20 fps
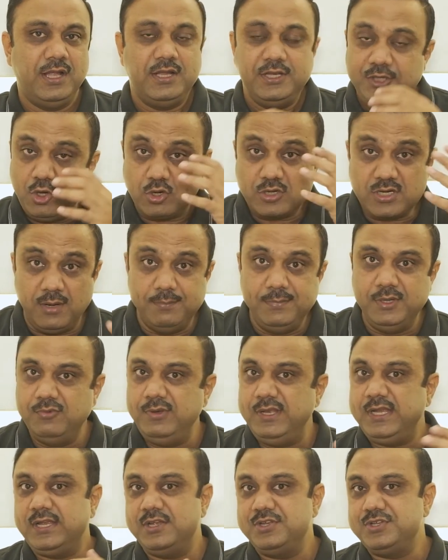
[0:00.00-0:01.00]
your
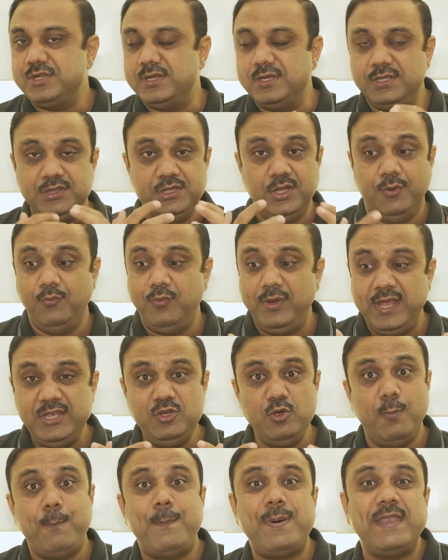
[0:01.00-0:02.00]
communication, the way
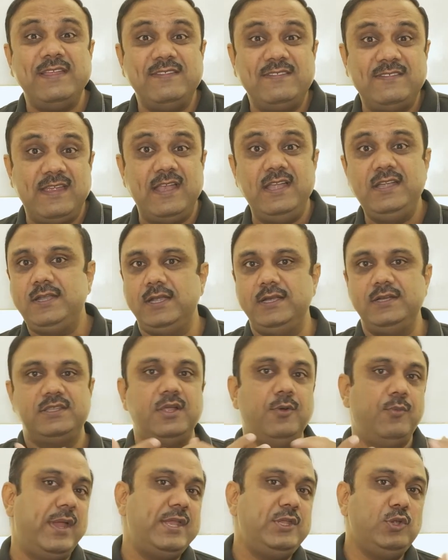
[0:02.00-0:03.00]
you present it,
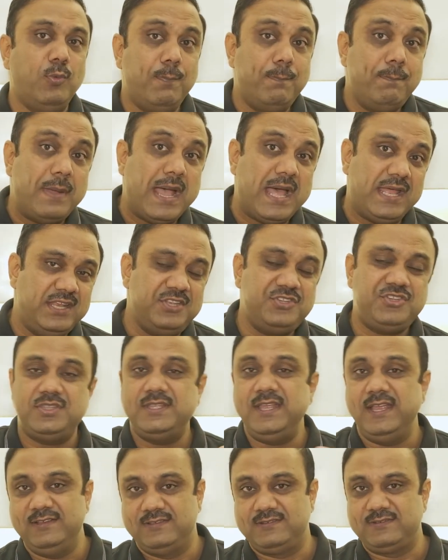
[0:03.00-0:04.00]
the way you manage
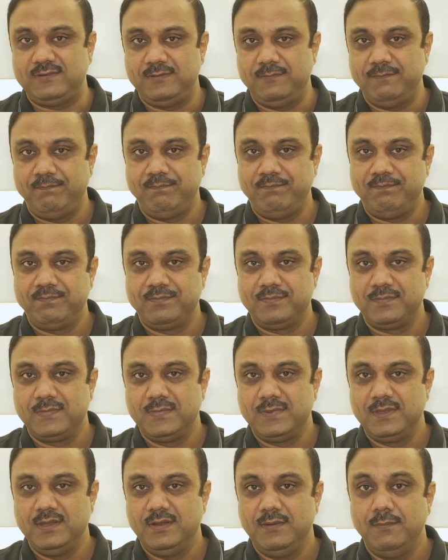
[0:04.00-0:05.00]
things
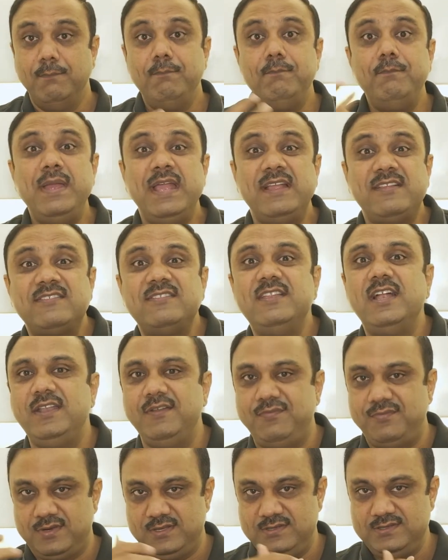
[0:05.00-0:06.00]
makes the
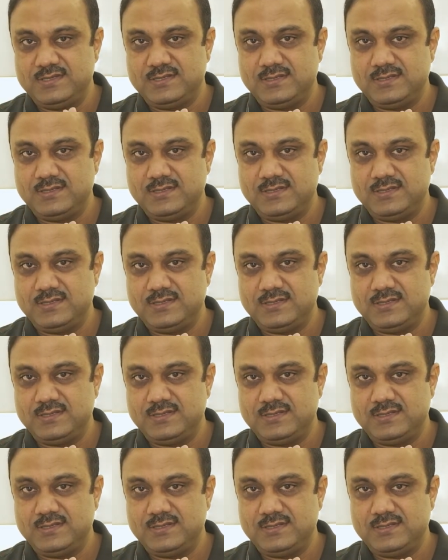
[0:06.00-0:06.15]
difference.